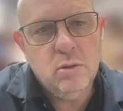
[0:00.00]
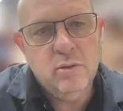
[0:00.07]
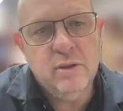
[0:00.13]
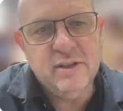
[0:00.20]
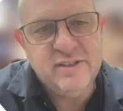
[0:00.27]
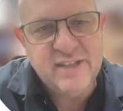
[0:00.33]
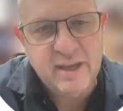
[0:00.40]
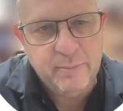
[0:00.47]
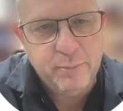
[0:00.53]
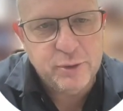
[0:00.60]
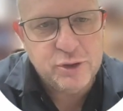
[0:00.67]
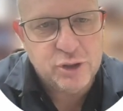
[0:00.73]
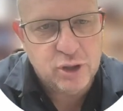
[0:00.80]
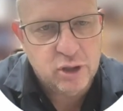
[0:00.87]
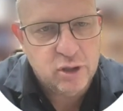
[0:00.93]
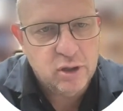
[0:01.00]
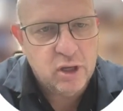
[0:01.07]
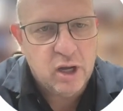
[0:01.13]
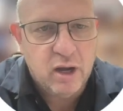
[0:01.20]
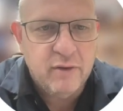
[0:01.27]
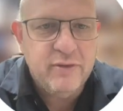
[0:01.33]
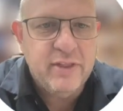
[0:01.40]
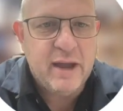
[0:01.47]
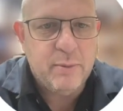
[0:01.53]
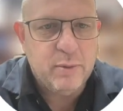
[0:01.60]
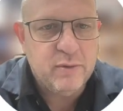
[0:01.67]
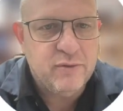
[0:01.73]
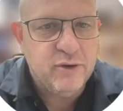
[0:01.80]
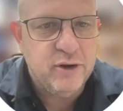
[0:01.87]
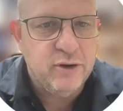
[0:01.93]
the temperature of that
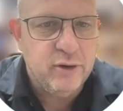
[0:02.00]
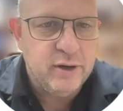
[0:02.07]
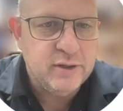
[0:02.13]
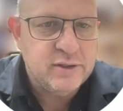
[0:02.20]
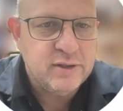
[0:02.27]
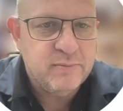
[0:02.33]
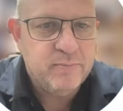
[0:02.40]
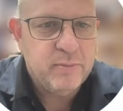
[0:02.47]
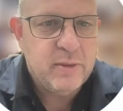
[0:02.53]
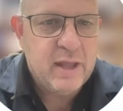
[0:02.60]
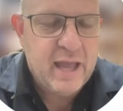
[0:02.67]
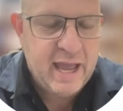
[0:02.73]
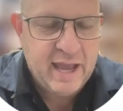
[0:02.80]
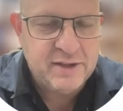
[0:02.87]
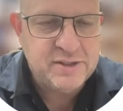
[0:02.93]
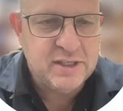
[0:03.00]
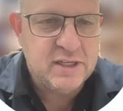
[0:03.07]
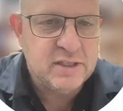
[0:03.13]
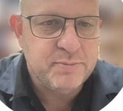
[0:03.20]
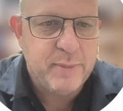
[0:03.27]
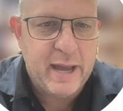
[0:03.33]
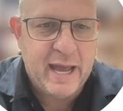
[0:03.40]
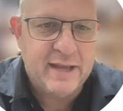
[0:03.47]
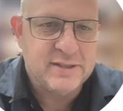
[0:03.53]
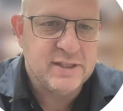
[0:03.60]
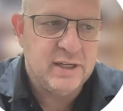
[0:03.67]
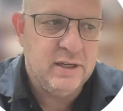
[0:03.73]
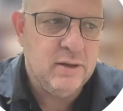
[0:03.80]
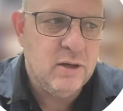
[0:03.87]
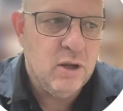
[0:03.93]
refrigerant as it is
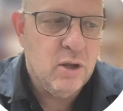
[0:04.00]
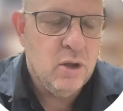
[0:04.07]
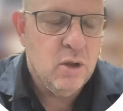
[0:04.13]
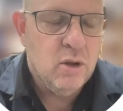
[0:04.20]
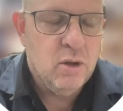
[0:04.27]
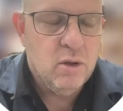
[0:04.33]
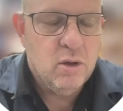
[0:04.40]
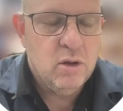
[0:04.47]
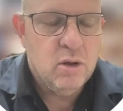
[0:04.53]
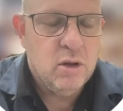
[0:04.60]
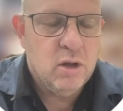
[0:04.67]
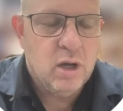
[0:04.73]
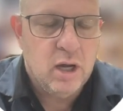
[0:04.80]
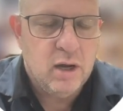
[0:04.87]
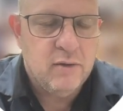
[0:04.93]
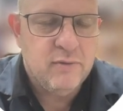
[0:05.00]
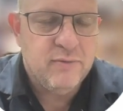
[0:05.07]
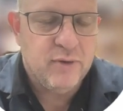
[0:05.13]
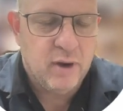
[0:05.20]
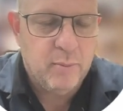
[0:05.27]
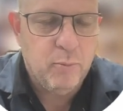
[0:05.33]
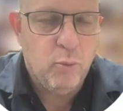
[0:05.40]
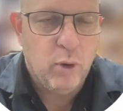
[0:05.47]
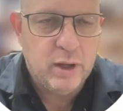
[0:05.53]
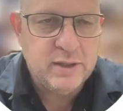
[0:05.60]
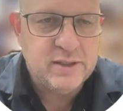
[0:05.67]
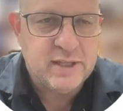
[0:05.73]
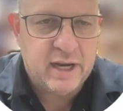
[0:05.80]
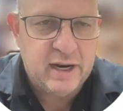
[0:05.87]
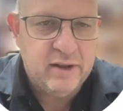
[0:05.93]
passing from one
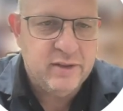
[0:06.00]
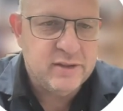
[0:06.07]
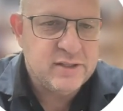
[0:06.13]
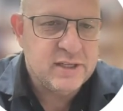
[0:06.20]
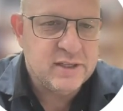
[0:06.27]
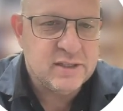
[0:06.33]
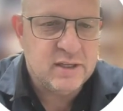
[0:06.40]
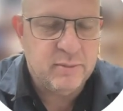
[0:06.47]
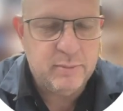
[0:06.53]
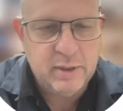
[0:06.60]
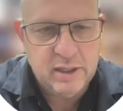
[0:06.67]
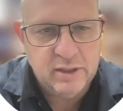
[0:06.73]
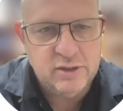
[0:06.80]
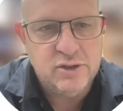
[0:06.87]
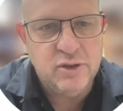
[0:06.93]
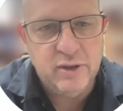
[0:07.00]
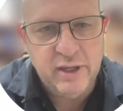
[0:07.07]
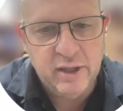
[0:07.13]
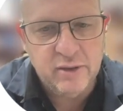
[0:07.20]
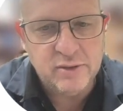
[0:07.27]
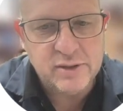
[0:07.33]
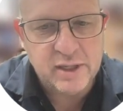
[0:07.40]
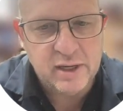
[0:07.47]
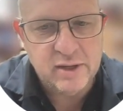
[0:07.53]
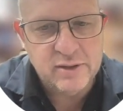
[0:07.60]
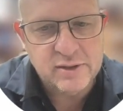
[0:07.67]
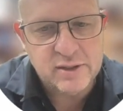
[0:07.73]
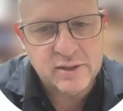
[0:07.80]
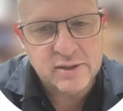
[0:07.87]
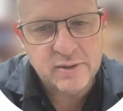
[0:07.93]
side of the system into the other side of the
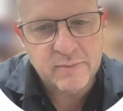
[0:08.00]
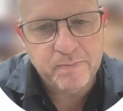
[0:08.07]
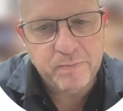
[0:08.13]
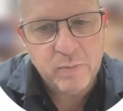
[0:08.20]
system.